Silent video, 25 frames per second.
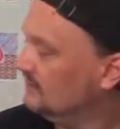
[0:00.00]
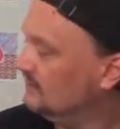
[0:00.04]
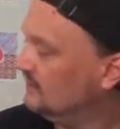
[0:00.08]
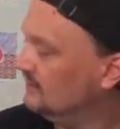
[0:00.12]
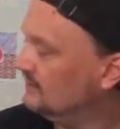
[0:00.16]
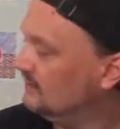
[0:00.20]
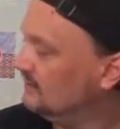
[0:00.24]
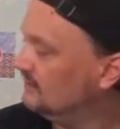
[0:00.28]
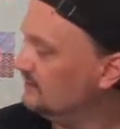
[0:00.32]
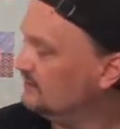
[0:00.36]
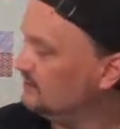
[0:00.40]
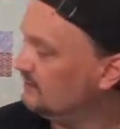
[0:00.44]

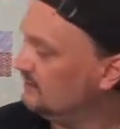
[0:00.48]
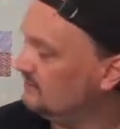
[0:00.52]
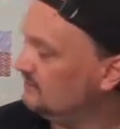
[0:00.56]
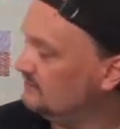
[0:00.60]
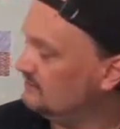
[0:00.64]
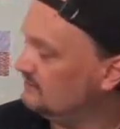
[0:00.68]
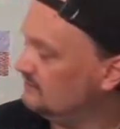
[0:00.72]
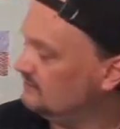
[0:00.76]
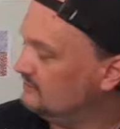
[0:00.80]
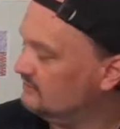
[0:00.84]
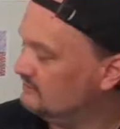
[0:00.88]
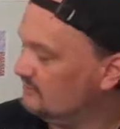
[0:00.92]

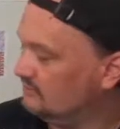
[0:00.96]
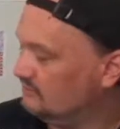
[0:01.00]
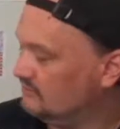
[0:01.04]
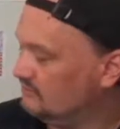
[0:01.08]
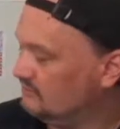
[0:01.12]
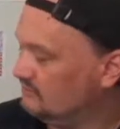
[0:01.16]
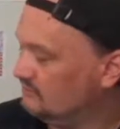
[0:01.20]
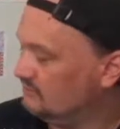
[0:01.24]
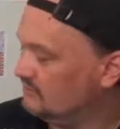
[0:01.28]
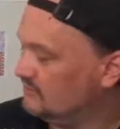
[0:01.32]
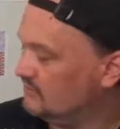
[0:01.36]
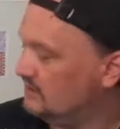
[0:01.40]

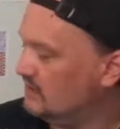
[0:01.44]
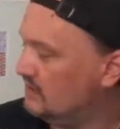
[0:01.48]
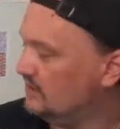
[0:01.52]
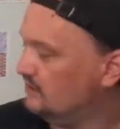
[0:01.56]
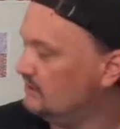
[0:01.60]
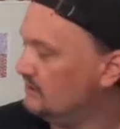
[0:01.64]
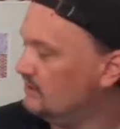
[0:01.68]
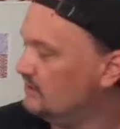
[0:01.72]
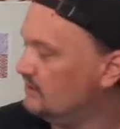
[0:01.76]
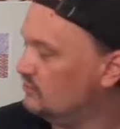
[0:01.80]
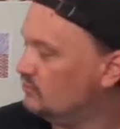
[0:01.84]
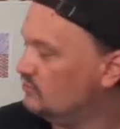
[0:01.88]
I
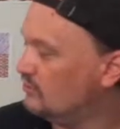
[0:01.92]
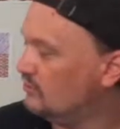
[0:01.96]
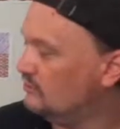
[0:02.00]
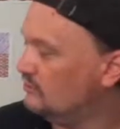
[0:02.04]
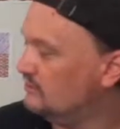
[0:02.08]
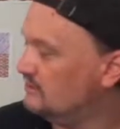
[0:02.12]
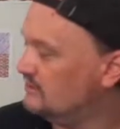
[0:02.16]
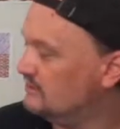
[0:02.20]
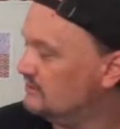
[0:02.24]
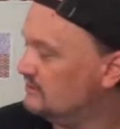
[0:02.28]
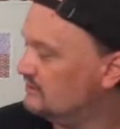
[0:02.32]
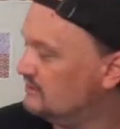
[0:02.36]
think I drew
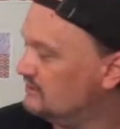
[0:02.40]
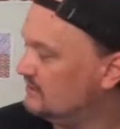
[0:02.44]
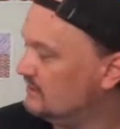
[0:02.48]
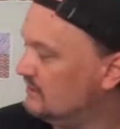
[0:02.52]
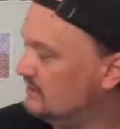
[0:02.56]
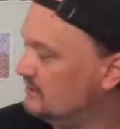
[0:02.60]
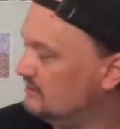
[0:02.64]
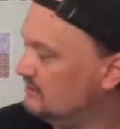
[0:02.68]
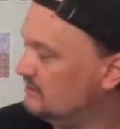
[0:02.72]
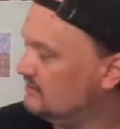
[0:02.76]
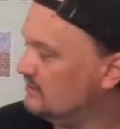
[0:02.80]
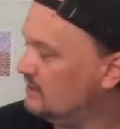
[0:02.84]
this
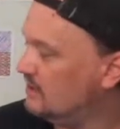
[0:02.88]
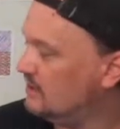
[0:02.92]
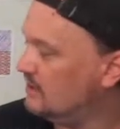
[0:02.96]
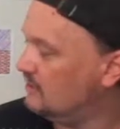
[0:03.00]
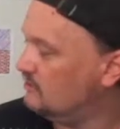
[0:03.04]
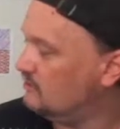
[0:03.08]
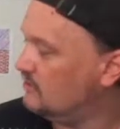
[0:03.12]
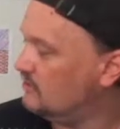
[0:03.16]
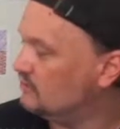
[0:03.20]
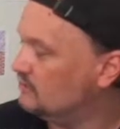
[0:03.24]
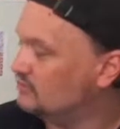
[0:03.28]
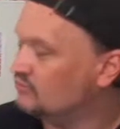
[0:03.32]
at the
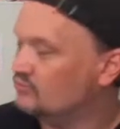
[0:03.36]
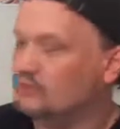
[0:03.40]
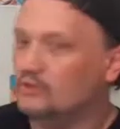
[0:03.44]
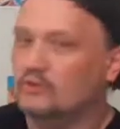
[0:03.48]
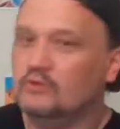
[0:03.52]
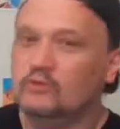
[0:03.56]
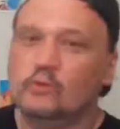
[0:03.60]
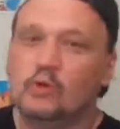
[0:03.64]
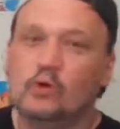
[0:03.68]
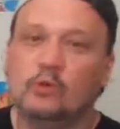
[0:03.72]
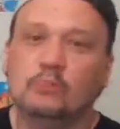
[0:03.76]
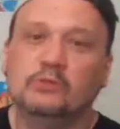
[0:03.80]
time I was
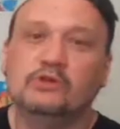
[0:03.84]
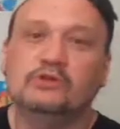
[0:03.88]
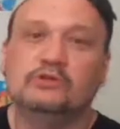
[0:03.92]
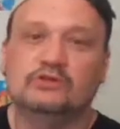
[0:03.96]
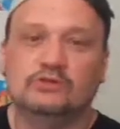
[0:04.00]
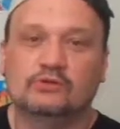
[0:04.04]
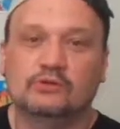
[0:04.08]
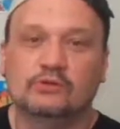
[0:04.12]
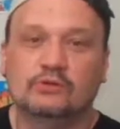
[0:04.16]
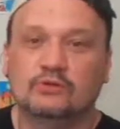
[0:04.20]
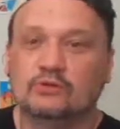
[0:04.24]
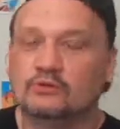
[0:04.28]
drawing a whole
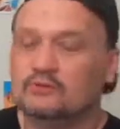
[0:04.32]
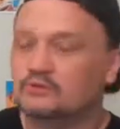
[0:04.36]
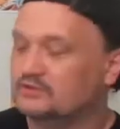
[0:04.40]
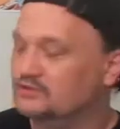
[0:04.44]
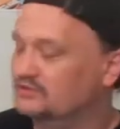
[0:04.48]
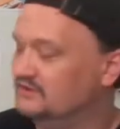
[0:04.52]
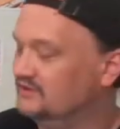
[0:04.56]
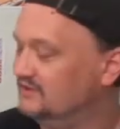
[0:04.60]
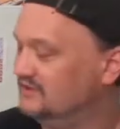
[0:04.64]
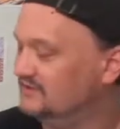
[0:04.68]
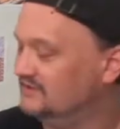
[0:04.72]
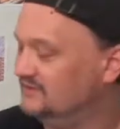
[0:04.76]
bunch of
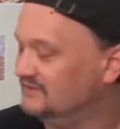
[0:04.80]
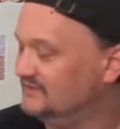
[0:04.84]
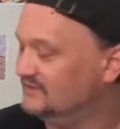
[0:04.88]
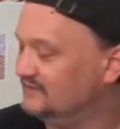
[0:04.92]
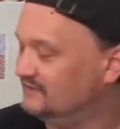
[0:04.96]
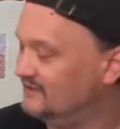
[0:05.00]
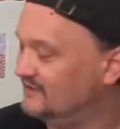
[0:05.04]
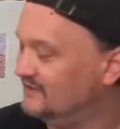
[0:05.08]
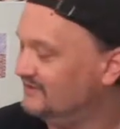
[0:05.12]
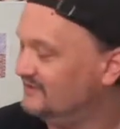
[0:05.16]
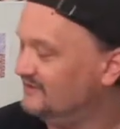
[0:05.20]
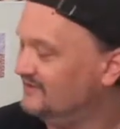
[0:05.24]
girls and
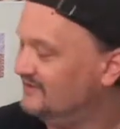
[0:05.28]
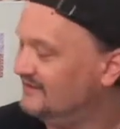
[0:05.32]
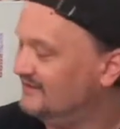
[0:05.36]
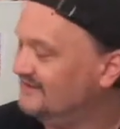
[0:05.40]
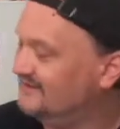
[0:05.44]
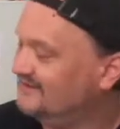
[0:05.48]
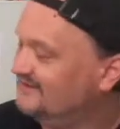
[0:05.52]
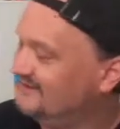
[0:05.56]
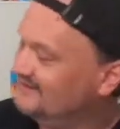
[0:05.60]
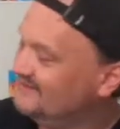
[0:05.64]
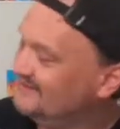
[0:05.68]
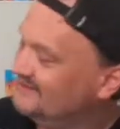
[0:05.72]
stuff like
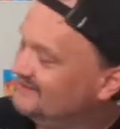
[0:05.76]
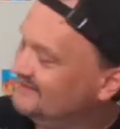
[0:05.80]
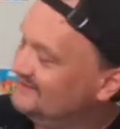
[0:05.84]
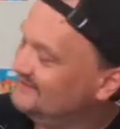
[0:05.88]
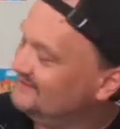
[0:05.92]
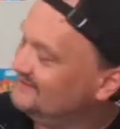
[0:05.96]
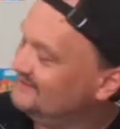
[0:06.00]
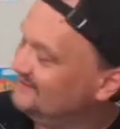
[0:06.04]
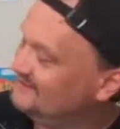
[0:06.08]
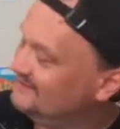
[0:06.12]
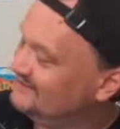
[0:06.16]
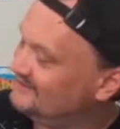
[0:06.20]
that.
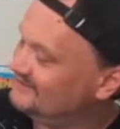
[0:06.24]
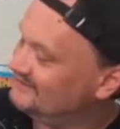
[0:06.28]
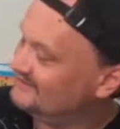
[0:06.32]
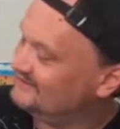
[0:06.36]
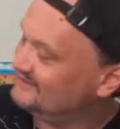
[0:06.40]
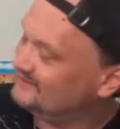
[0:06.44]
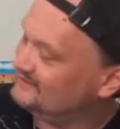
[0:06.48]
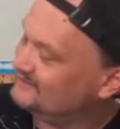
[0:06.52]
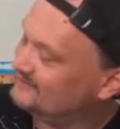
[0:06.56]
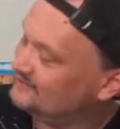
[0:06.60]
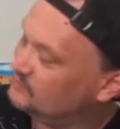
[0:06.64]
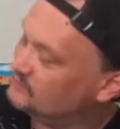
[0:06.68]
You can see
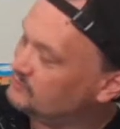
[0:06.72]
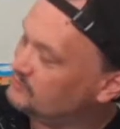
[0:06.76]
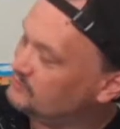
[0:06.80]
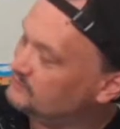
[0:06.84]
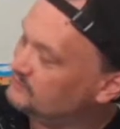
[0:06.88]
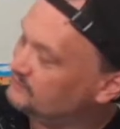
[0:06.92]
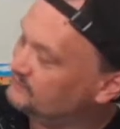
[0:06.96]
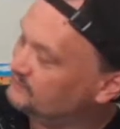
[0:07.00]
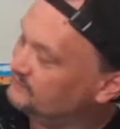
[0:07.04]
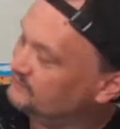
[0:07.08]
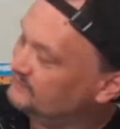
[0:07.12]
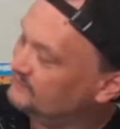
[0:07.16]
it's a
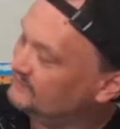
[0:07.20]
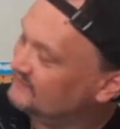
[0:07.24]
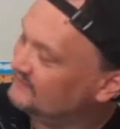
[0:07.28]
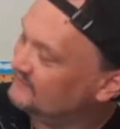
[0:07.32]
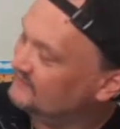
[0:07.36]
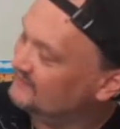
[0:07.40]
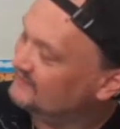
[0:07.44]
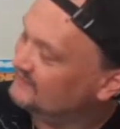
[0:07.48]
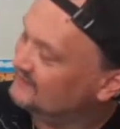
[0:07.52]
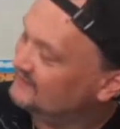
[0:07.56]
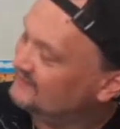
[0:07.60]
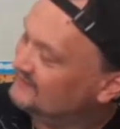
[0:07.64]
girl.
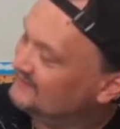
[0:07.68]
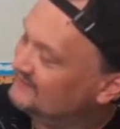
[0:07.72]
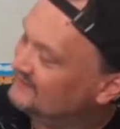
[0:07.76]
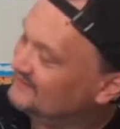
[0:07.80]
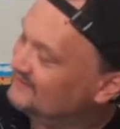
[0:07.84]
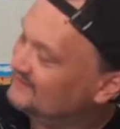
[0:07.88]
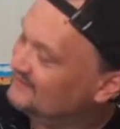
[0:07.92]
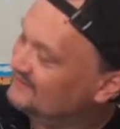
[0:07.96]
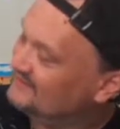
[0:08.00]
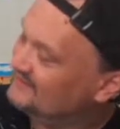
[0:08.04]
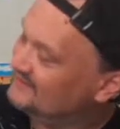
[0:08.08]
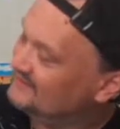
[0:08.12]

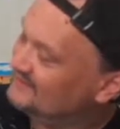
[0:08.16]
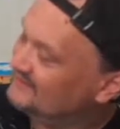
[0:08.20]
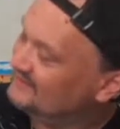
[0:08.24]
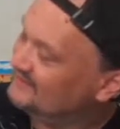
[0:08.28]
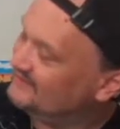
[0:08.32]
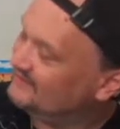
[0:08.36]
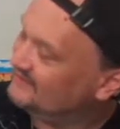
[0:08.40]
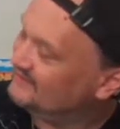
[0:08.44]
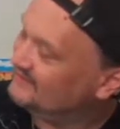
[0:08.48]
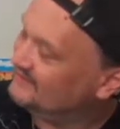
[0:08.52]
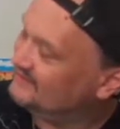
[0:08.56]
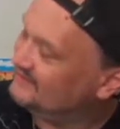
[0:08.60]

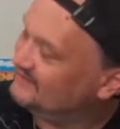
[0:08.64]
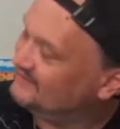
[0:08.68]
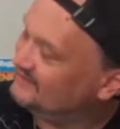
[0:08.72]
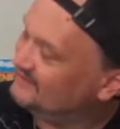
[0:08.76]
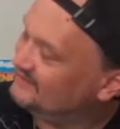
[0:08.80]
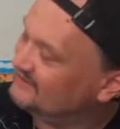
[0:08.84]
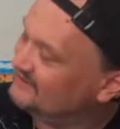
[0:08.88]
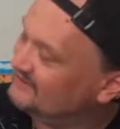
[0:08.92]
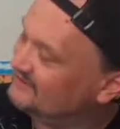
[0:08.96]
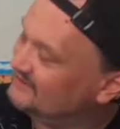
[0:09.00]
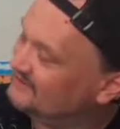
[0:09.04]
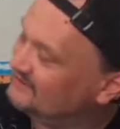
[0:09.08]
Yeah,
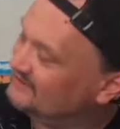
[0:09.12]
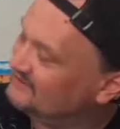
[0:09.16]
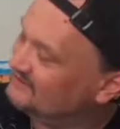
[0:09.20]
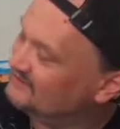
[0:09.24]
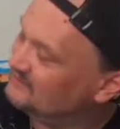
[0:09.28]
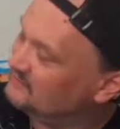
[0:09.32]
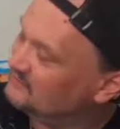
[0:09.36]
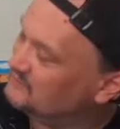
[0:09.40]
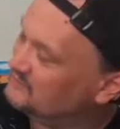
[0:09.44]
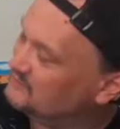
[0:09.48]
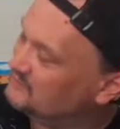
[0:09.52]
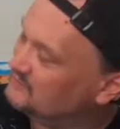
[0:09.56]
that's
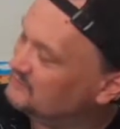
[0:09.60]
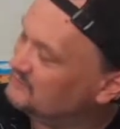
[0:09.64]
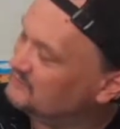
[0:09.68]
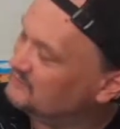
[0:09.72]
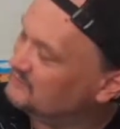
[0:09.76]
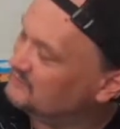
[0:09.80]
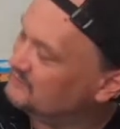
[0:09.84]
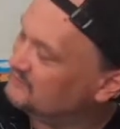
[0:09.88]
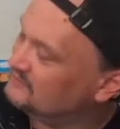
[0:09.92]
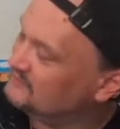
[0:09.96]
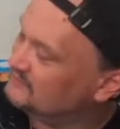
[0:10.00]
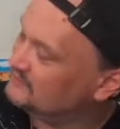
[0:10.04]
one with a
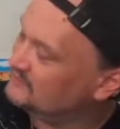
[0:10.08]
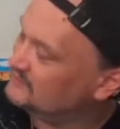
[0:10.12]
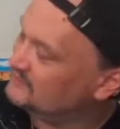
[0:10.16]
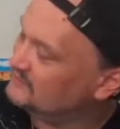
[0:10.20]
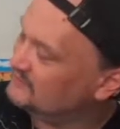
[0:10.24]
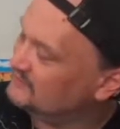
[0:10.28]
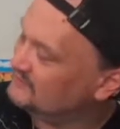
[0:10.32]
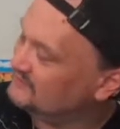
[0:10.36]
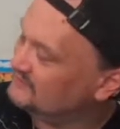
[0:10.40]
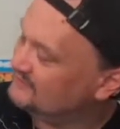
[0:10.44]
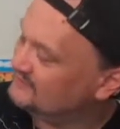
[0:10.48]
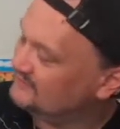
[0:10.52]
girl
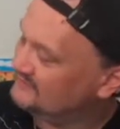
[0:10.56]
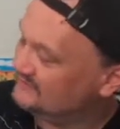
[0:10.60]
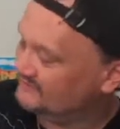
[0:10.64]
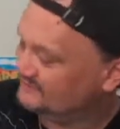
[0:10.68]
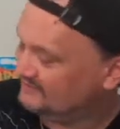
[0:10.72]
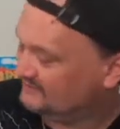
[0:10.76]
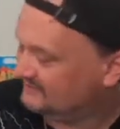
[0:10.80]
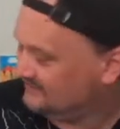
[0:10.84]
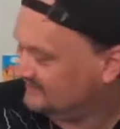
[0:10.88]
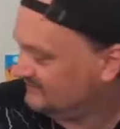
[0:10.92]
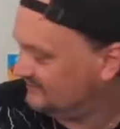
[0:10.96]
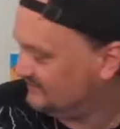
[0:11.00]

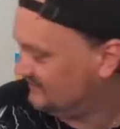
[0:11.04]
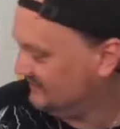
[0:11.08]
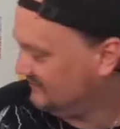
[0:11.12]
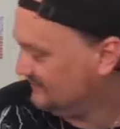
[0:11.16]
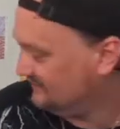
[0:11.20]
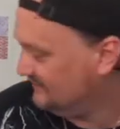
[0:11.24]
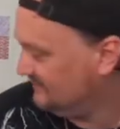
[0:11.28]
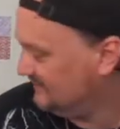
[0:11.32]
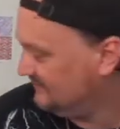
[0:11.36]
now. Okay.